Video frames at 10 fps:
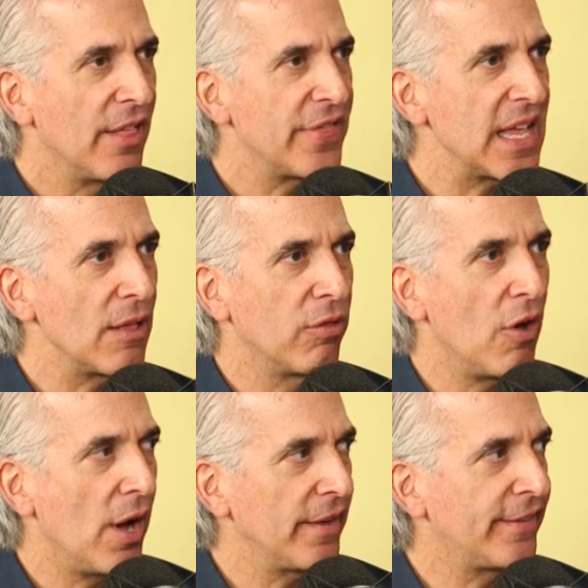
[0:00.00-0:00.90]
the
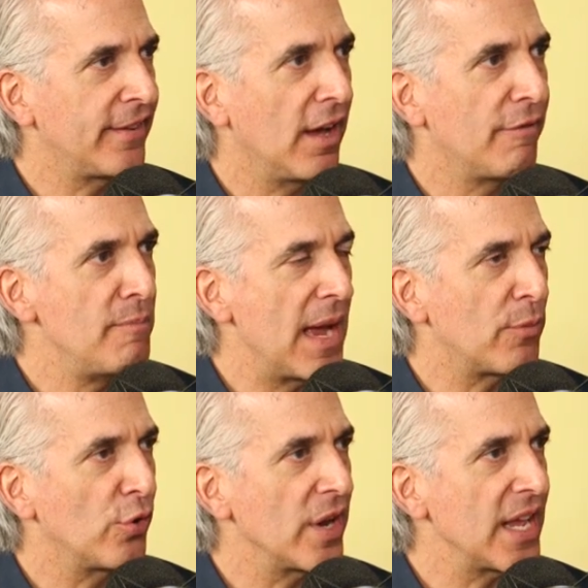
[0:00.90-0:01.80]
loss of
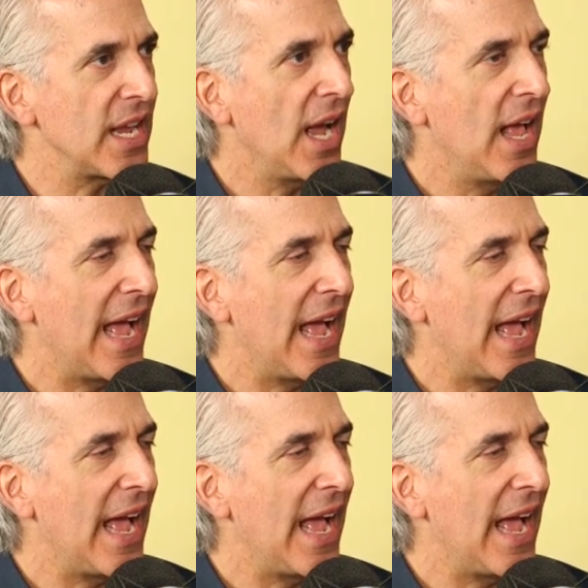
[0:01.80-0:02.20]
memory